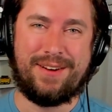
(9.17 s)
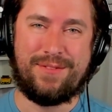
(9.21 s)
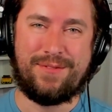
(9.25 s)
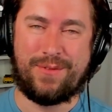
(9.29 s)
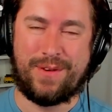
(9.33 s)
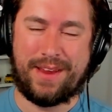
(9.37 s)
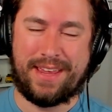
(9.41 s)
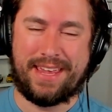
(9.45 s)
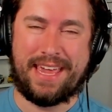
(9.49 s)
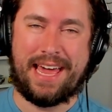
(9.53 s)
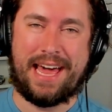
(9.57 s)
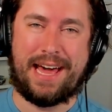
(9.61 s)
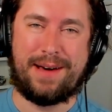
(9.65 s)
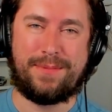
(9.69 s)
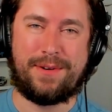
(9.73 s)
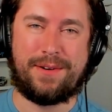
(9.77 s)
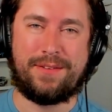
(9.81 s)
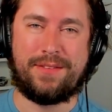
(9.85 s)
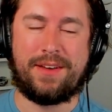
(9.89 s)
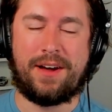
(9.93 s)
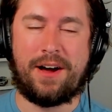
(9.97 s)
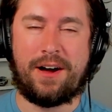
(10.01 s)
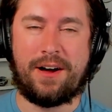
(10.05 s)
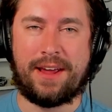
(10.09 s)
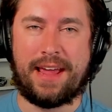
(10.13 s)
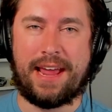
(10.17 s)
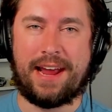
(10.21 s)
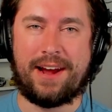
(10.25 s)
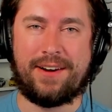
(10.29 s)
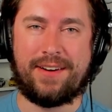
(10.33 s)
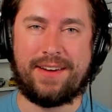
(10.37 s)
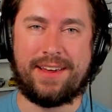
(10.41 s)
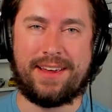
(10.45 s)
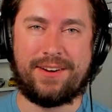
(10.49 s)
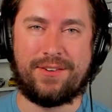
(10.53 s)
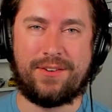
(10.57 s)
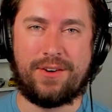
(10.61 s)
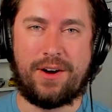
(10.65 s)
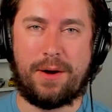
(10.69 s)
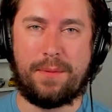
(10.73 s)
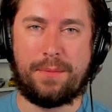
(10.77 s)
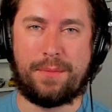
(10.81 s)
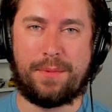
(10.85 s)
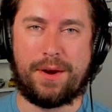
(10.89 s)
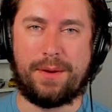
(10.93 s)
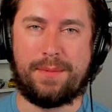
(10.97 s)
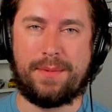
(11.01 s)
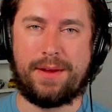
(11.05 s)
recap of the Hungarian Grand Prix.